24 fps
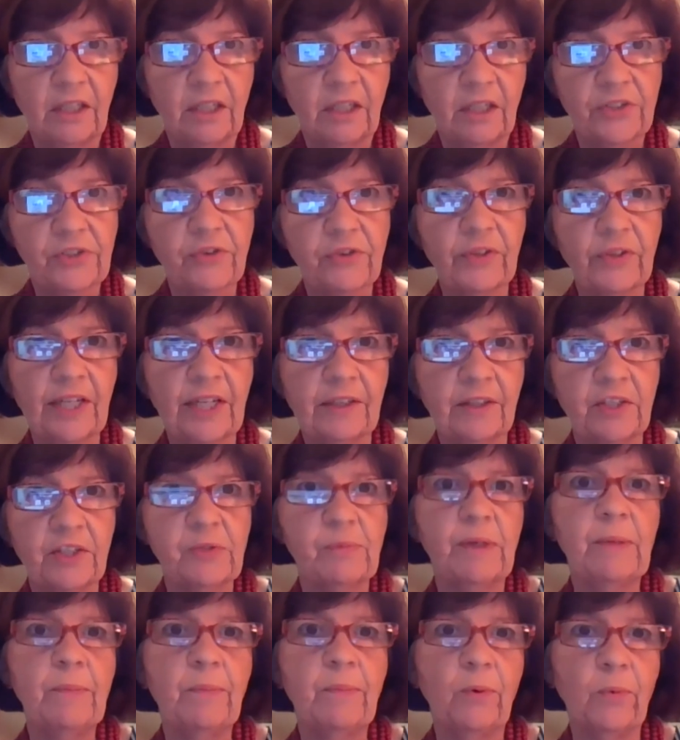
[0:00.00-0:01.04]
so that these
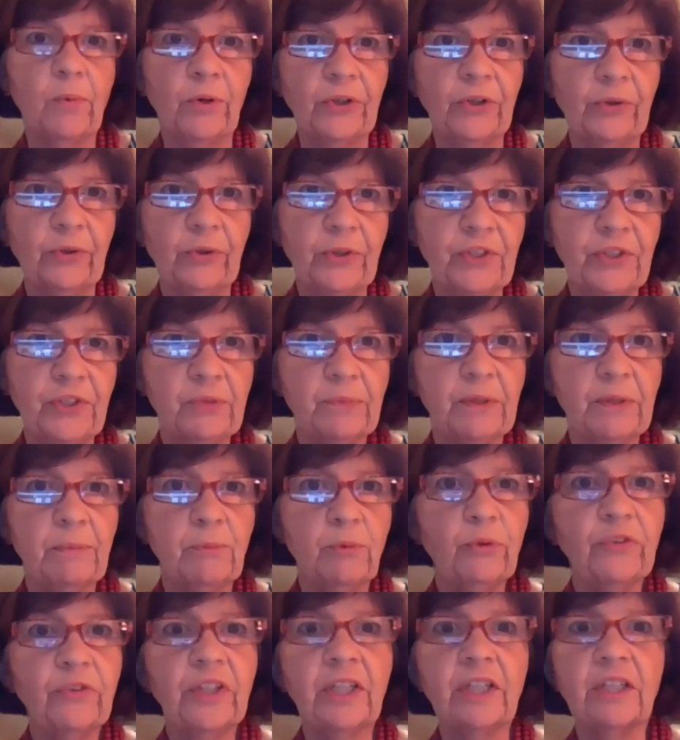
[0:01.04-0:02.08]
people weren't going to be
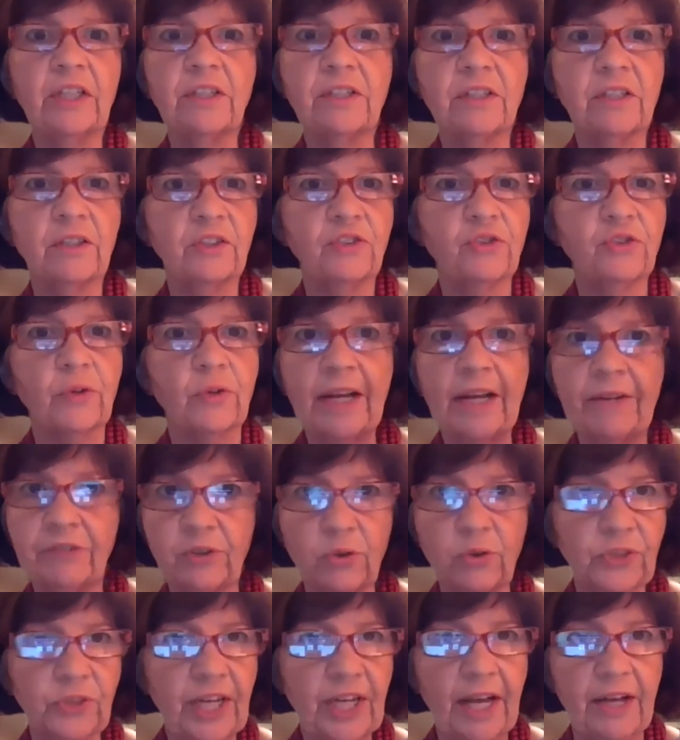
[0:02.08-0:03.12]
moving into drafty
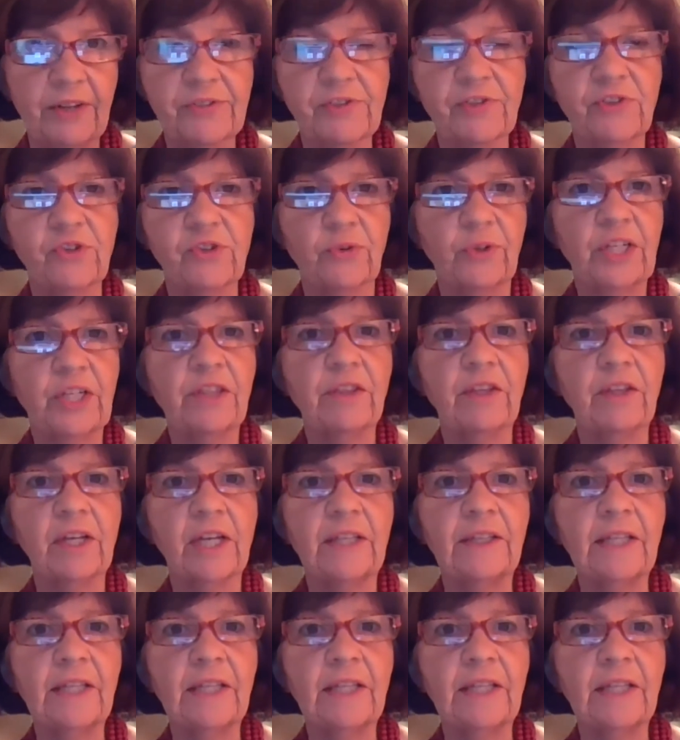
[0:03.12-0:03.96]
old houses or anything.